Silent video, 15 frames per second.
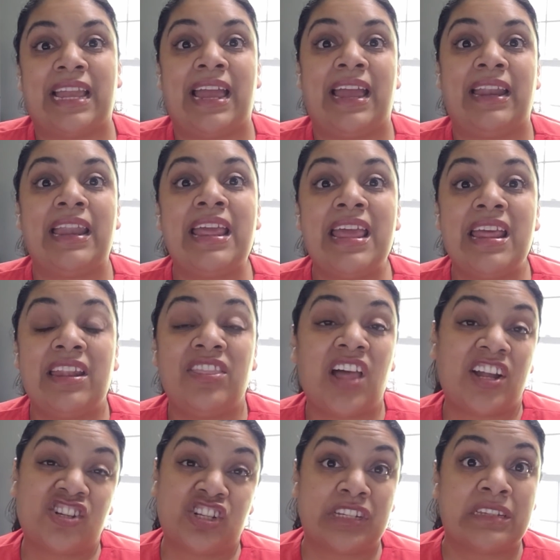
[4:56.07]
and
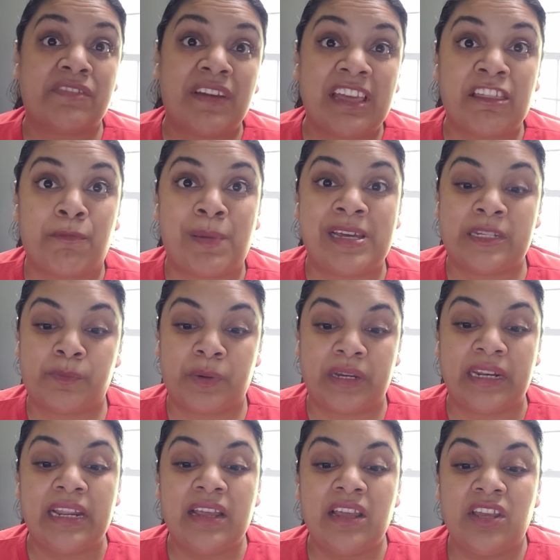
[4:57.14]
not just faith-based,
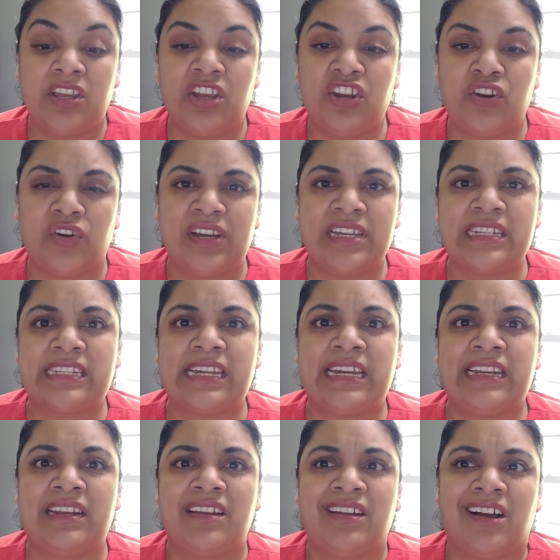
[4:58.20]
but Is
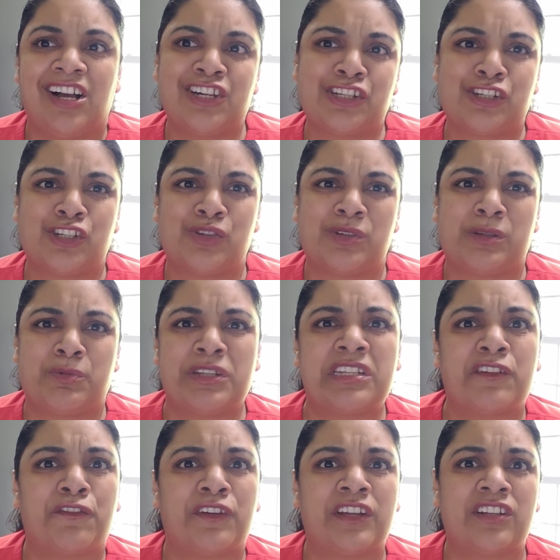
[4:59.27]
it a
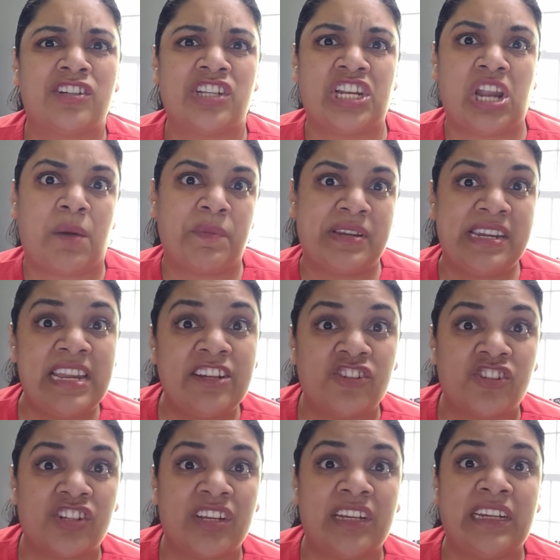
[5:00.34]
specific
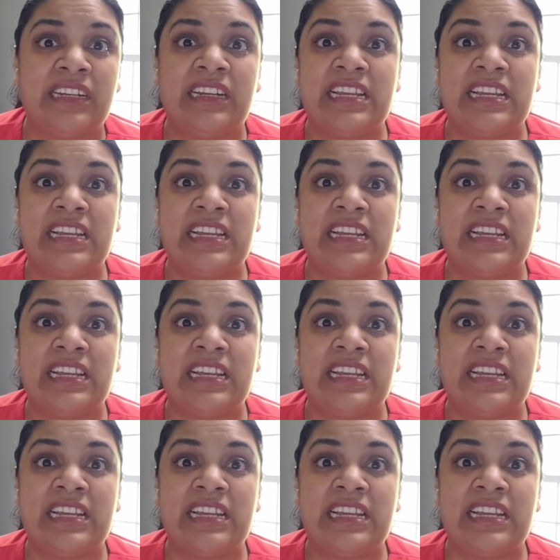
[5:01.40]
denomination?